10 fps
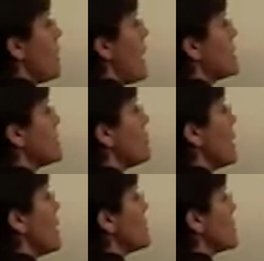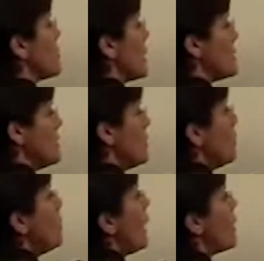a positive base and raise it
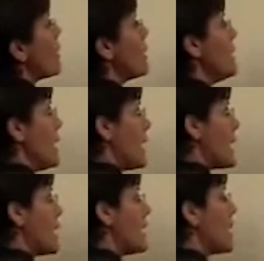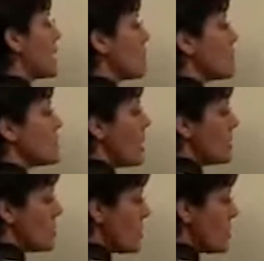to a power and get a negative result.